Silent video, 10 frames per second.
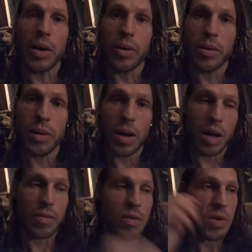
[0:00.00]
own. I
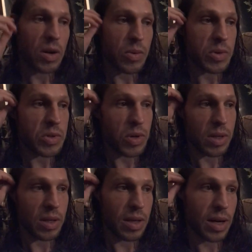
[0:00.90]
have a very
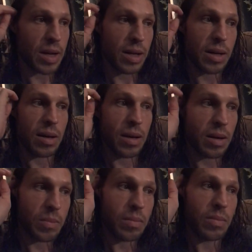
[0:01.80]
restricted diet.
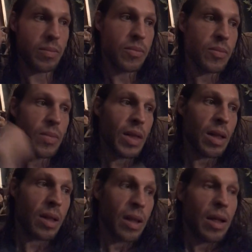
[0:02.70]
Um,
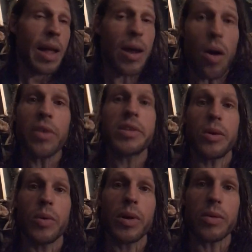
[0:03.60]
and
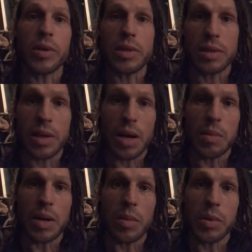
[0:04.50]
also, one of the reasons that I've
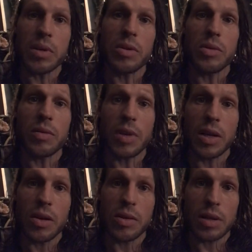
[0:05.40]
been able to do the
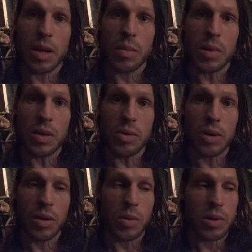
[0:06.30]
videos that I've been
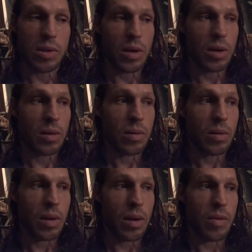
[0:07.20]
doing, which uh,
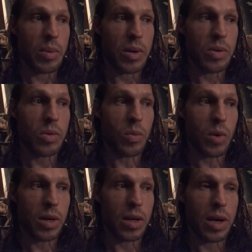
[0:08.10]
I've been doing
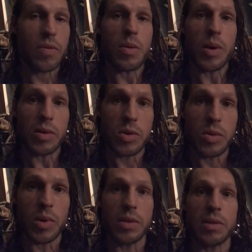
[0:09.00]
one a day for about two
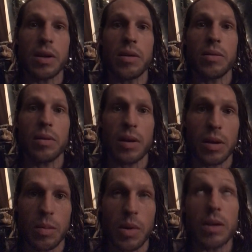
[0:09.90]
months now,
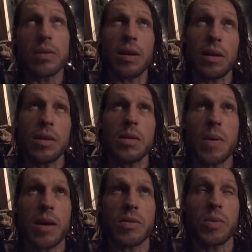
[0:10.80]
um, I decided this
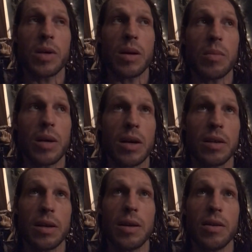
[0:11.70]
past week I'm going to cut
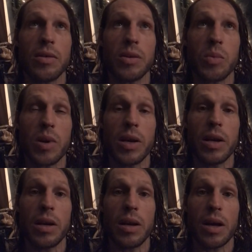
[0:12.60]
that down to
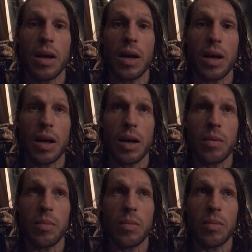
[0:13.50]
one,
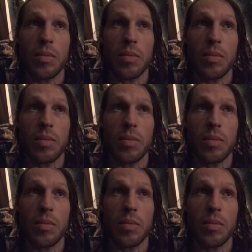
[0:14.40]
um,